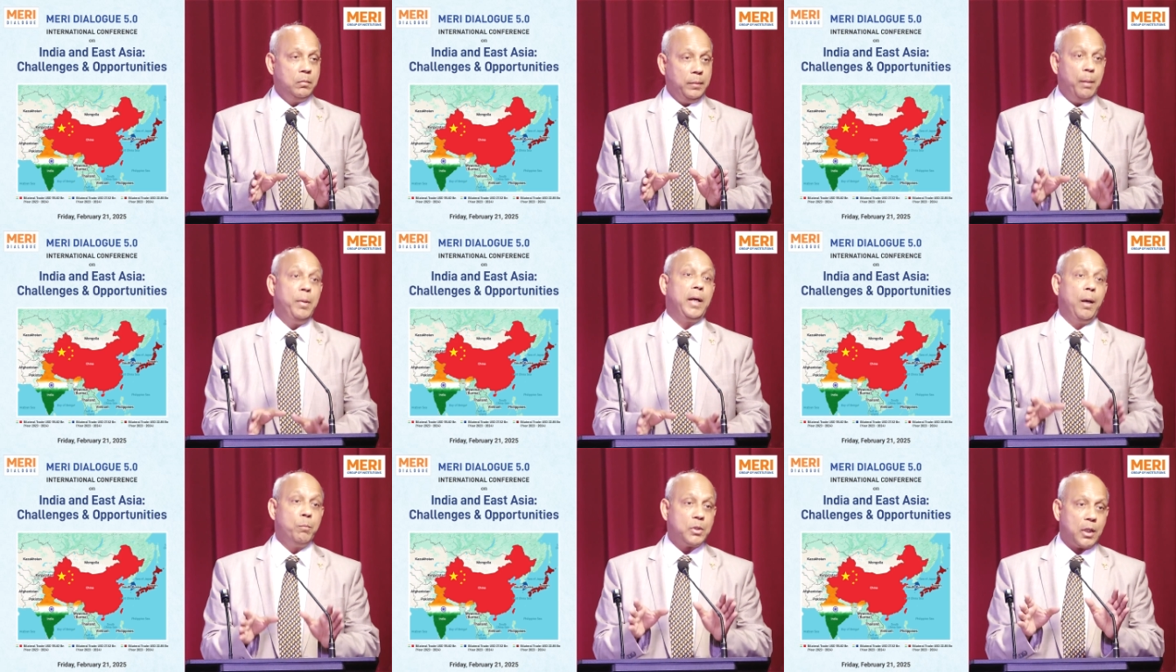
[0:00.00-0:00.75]
they
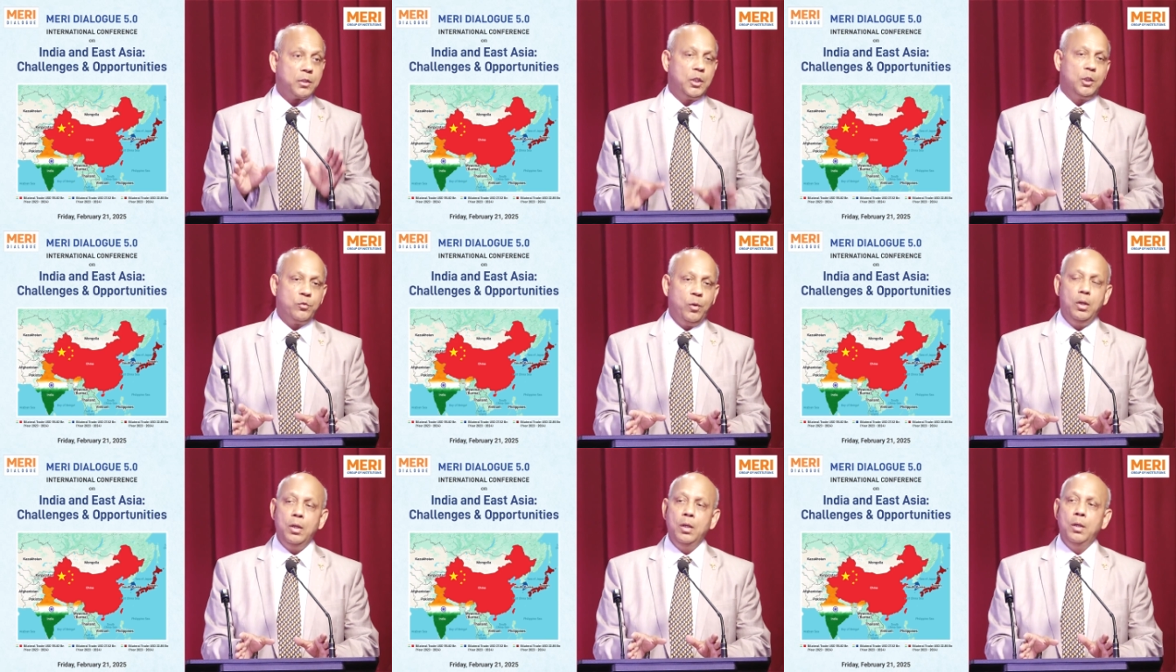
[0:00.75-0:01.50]
became
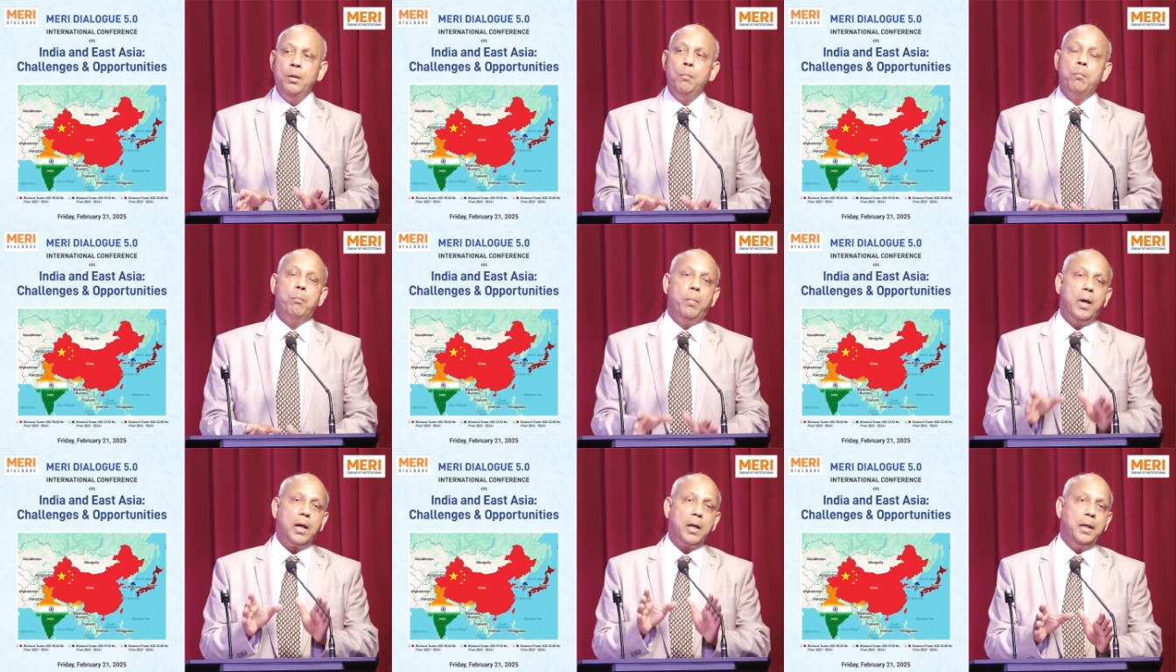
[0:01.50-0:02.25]
successful,
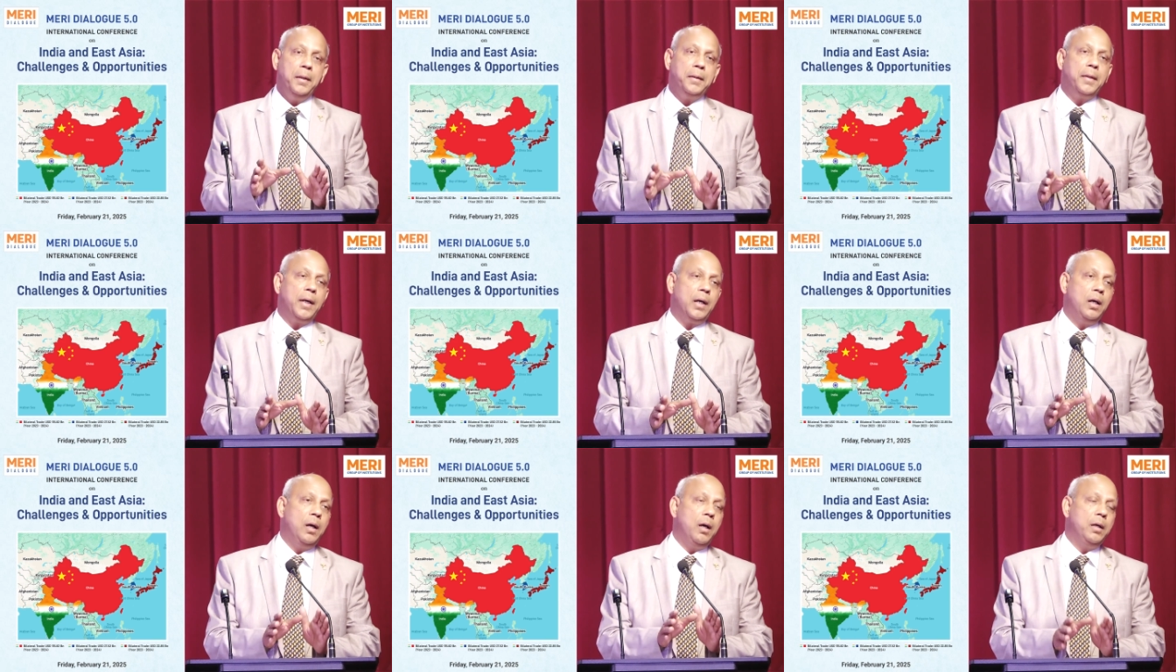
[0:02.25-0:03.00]
but the
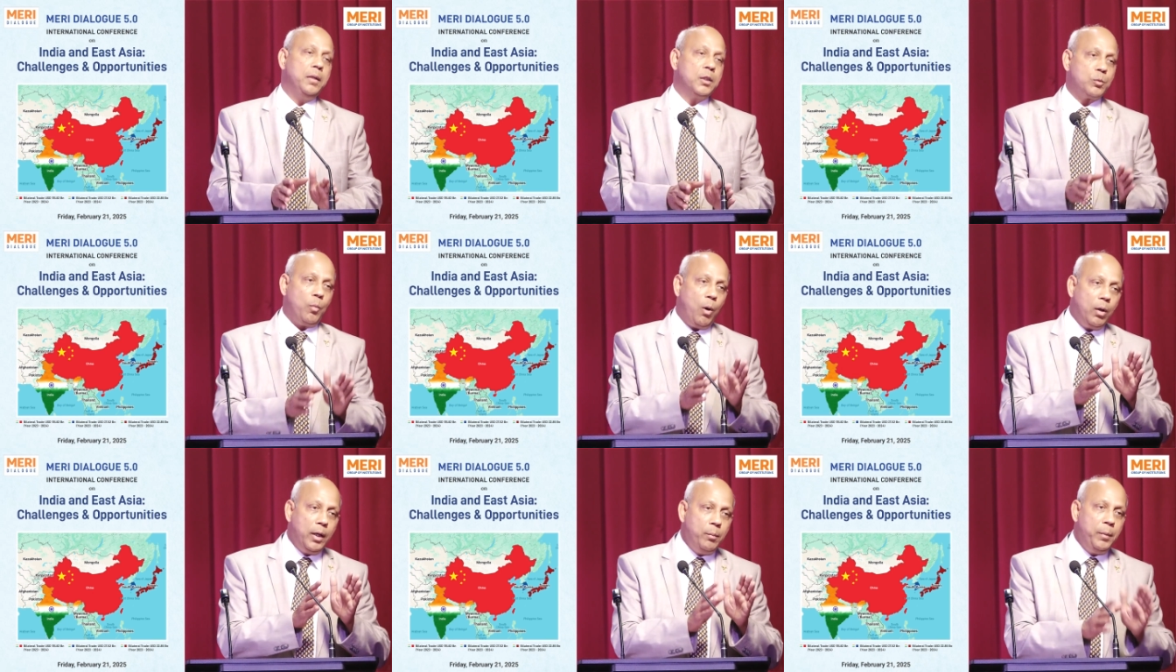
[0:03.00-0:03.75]

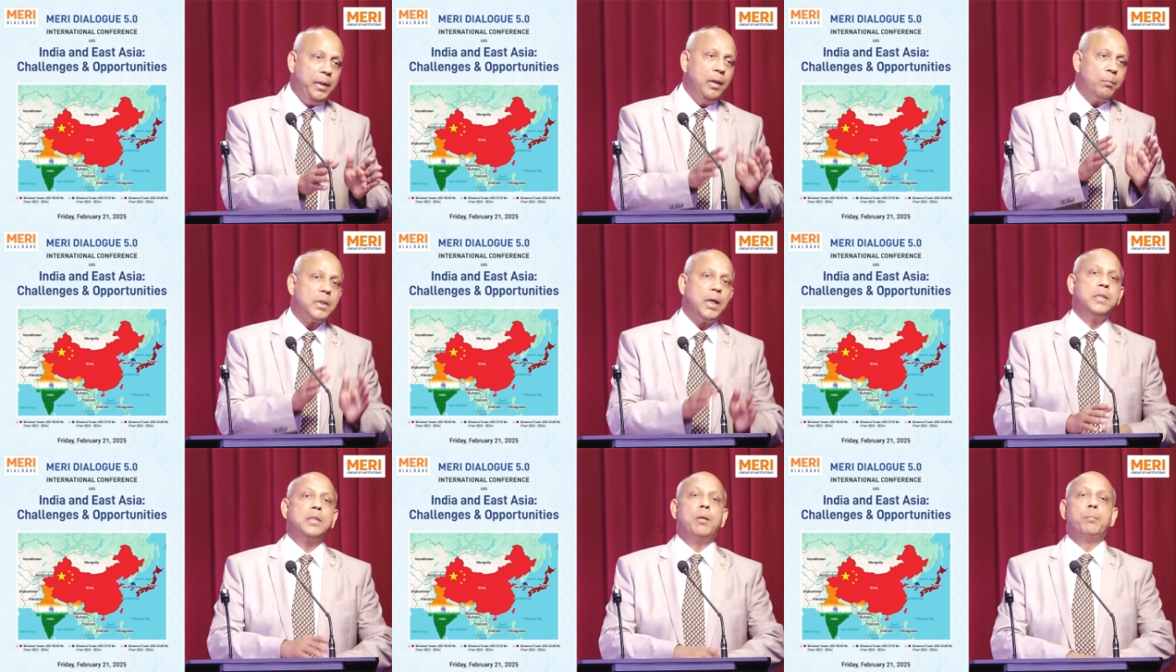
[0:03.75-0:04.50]
small and
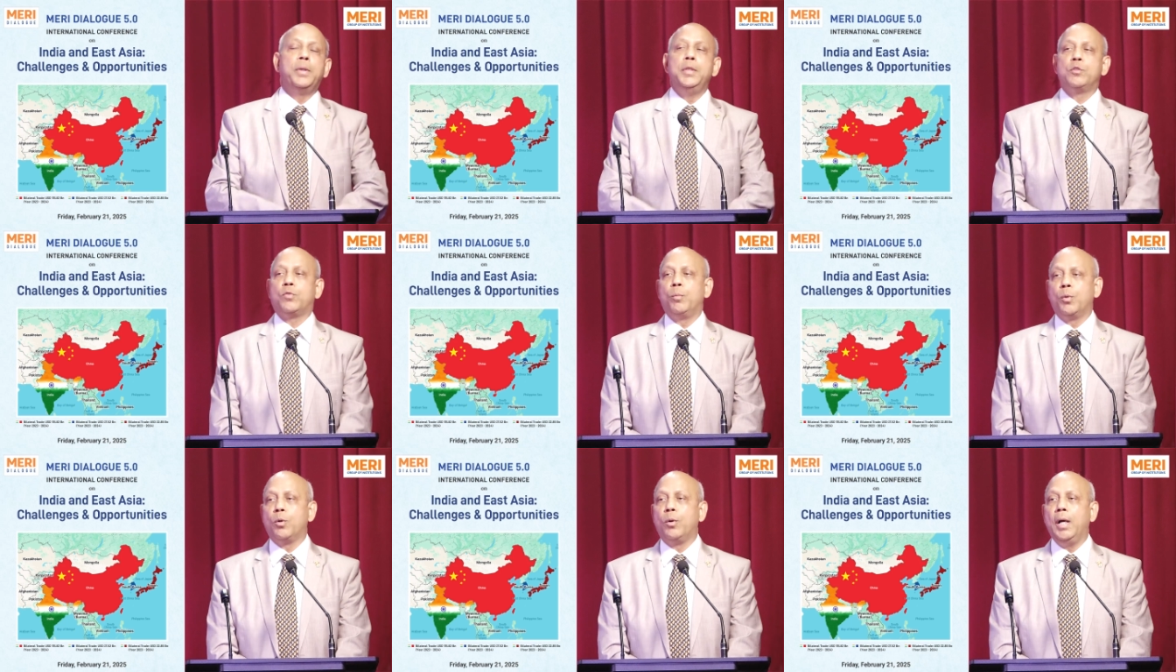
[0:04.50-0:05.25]
medium-sized companies from
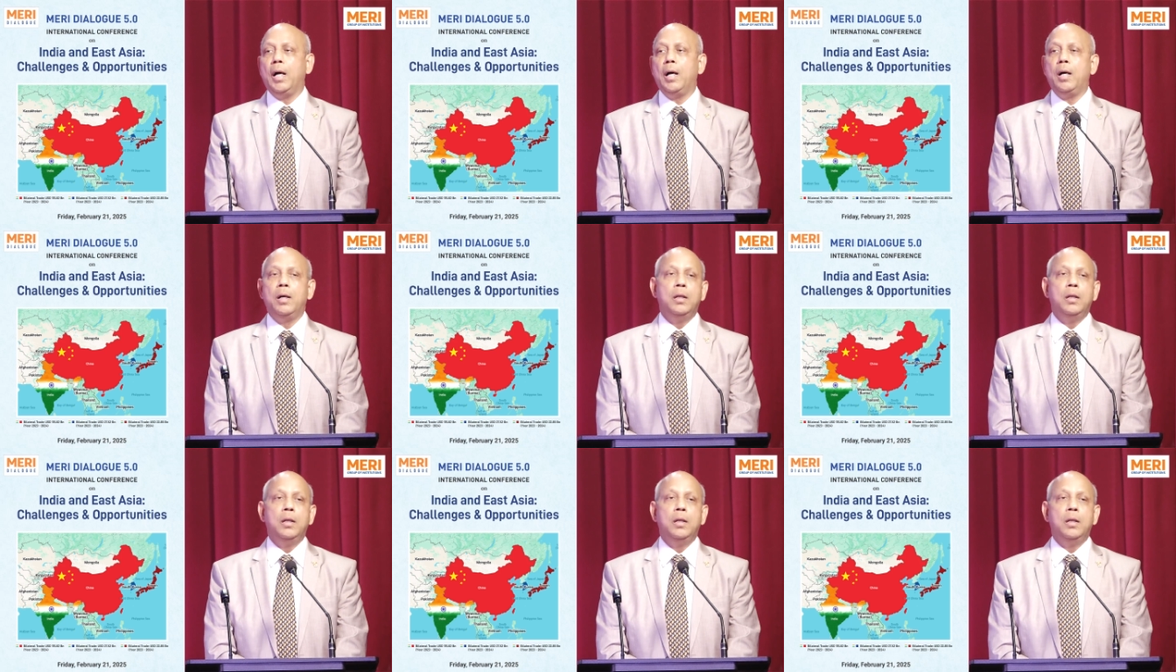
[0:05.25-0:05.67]
Korea,